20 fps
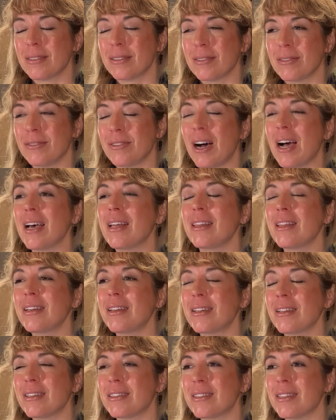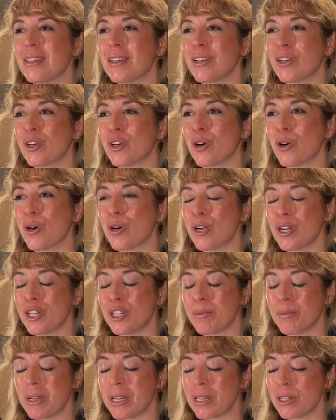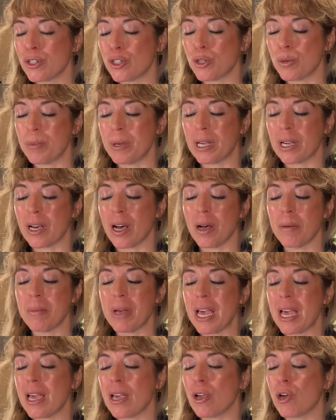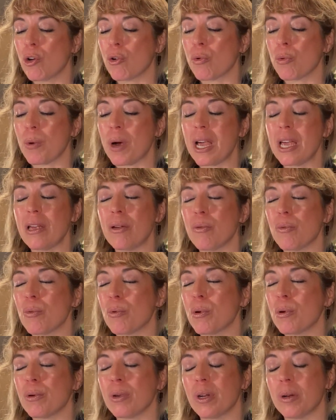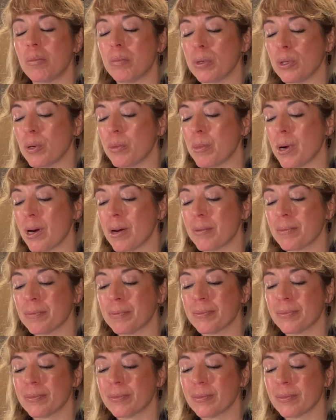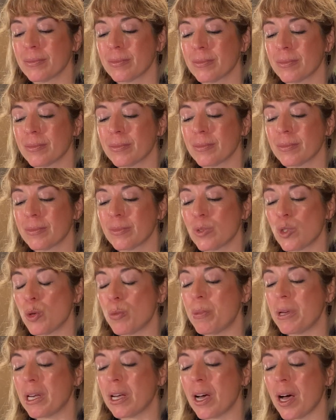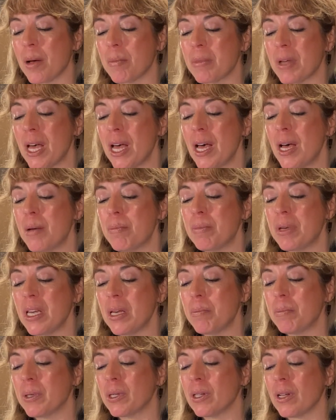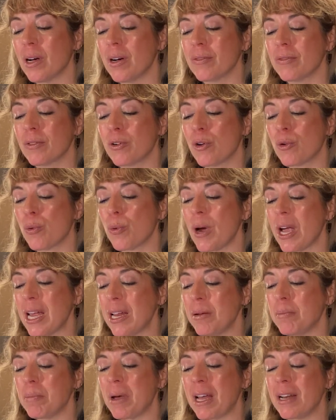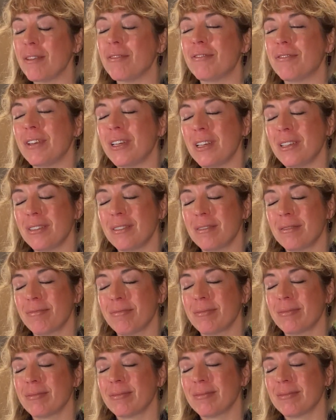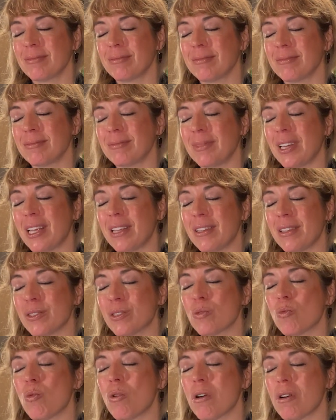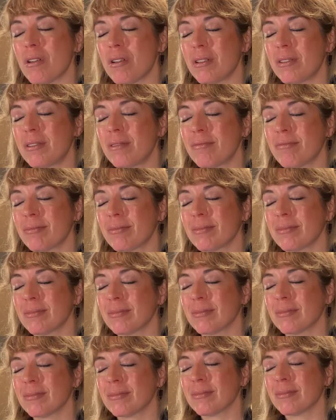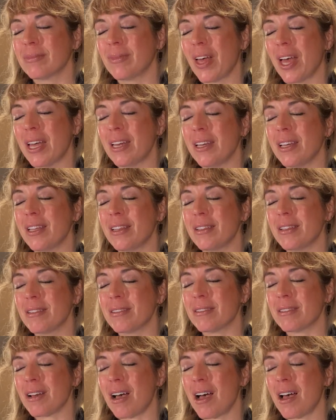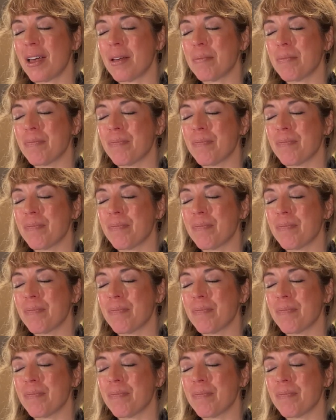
Violet is the encouragement to become a great rooted bloomer, to become people of great benefit in this world and in this time.